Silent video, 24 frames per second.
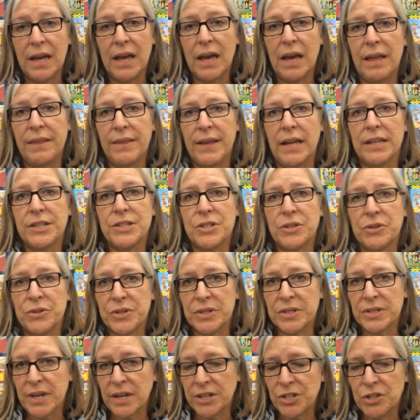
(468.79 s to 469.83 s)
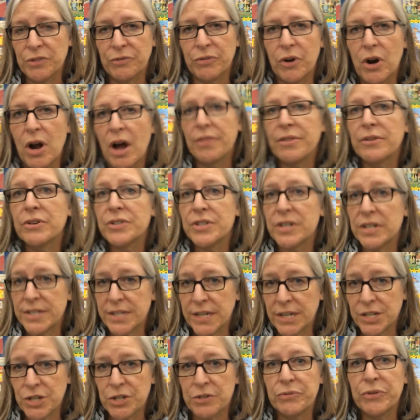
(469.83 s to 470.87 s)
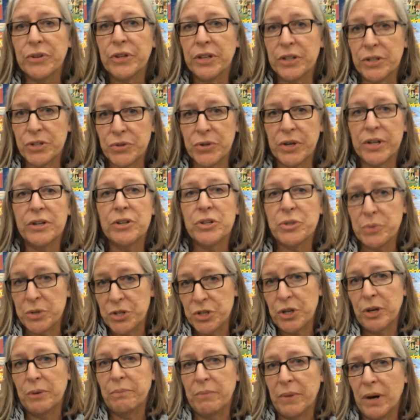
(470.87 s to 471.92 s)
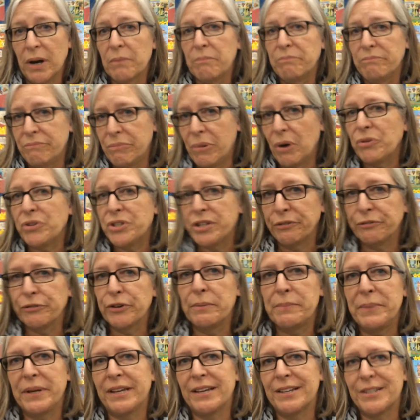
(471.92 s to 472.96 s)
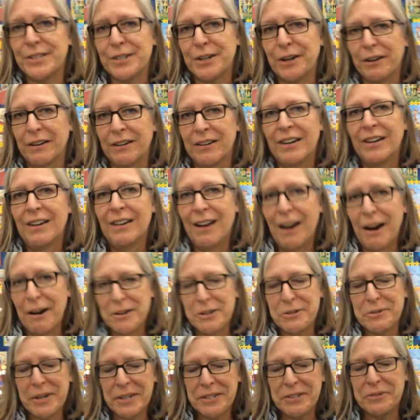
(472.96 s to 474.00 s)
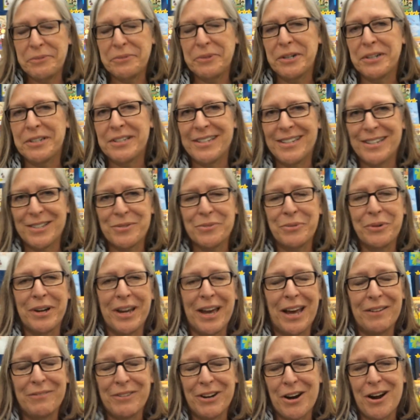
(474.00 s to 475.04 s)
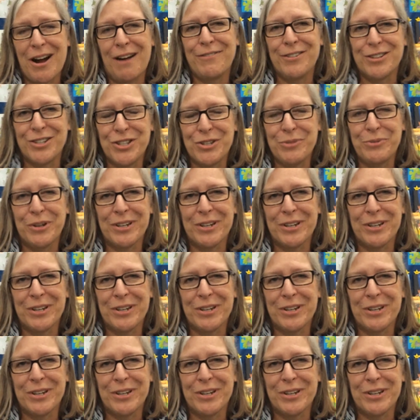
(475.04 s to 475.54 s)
and there's a section for authors and a section for illustrators, which are both different because our art director doesn't work out of our office.